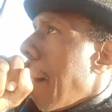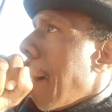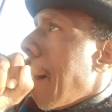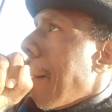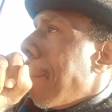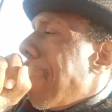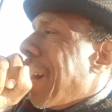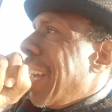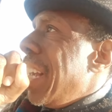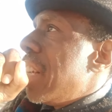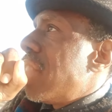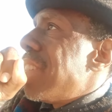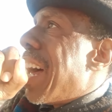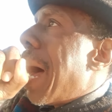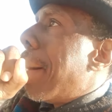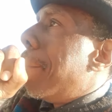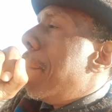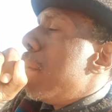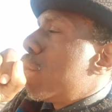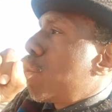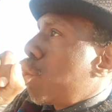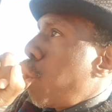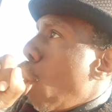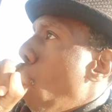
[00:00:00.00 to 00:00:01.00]
but he's not
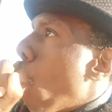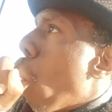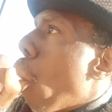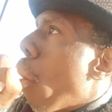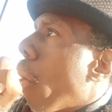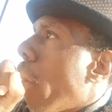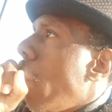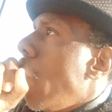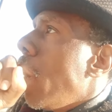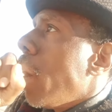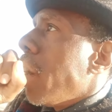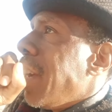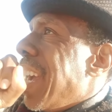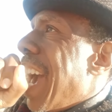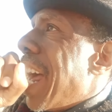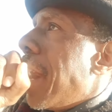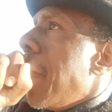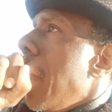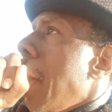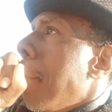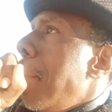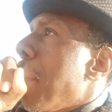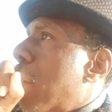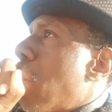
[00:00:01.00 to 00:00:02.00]
mature yet
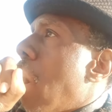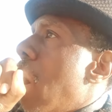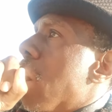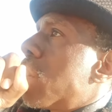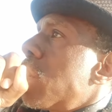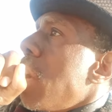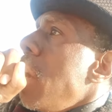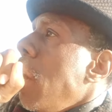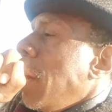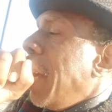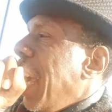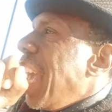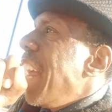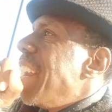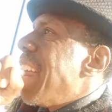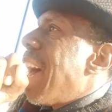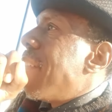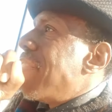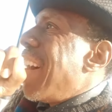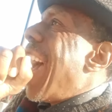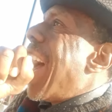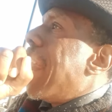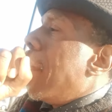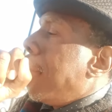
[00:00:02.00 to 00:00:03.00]
because he
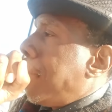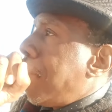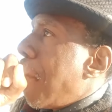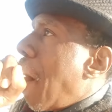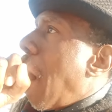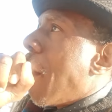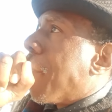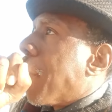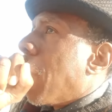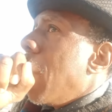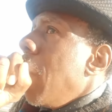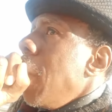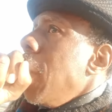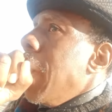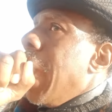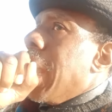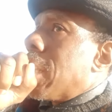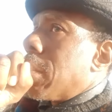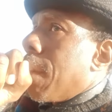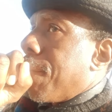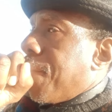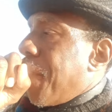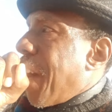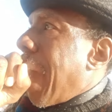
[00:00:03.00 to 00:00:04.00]
never had a father.
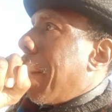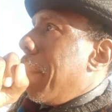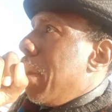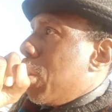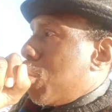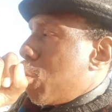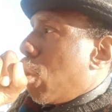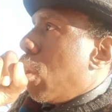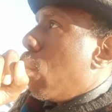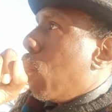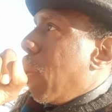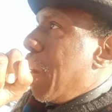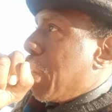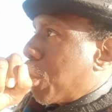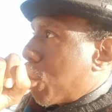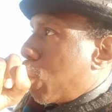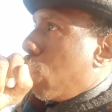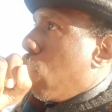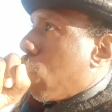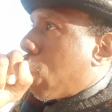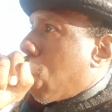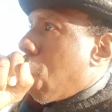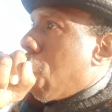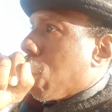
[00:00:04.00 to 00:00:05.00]
It's a family
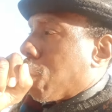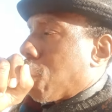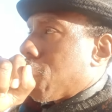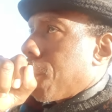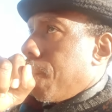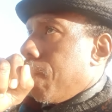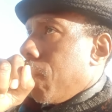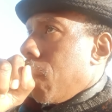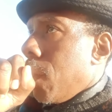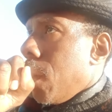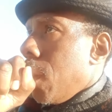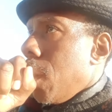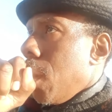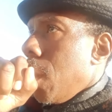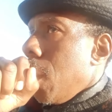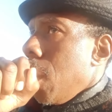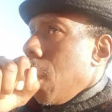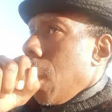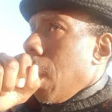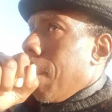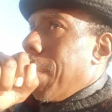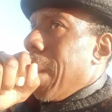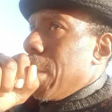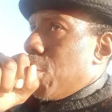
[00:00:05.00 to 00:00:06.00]
generational curse.
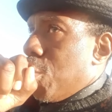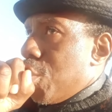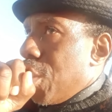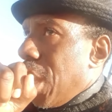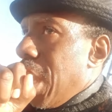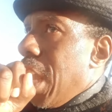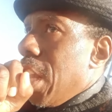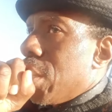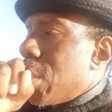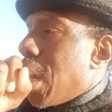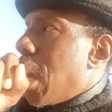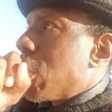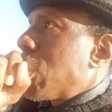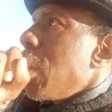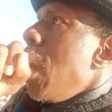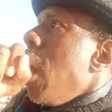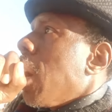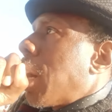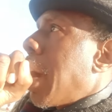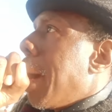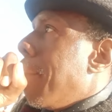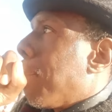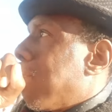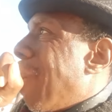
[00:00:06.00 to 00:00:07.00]
But Jesus
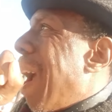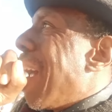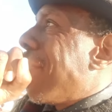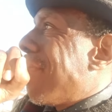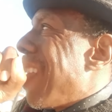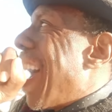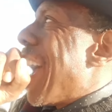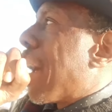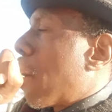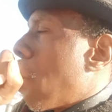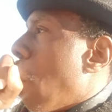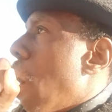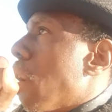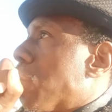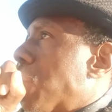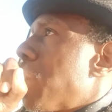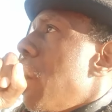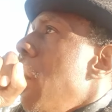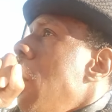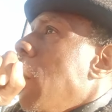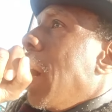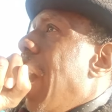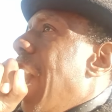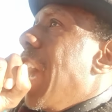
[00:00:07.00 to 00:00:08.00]
can break that curse
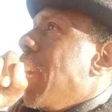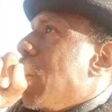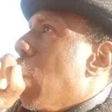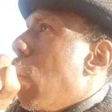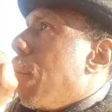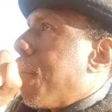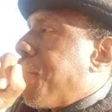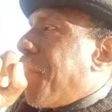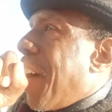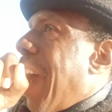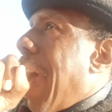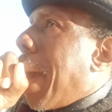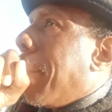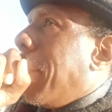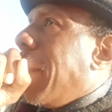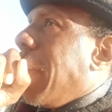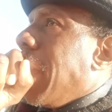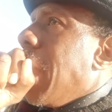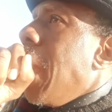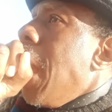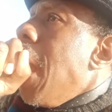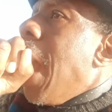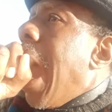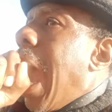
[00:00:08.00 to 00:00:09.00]
in your
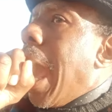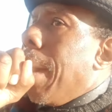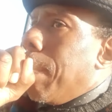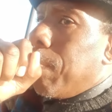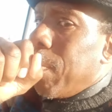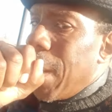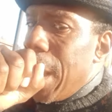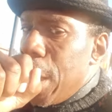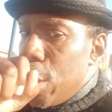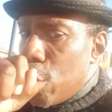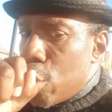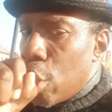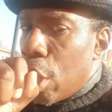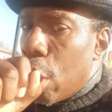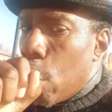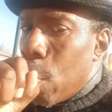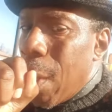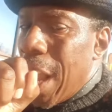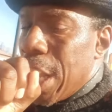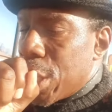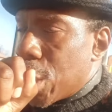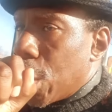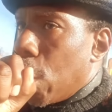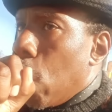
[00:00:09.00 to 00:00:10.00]
family and bring
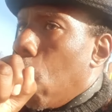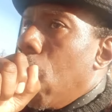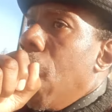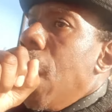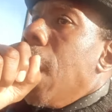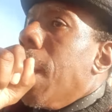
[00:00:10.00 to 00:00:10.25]
generational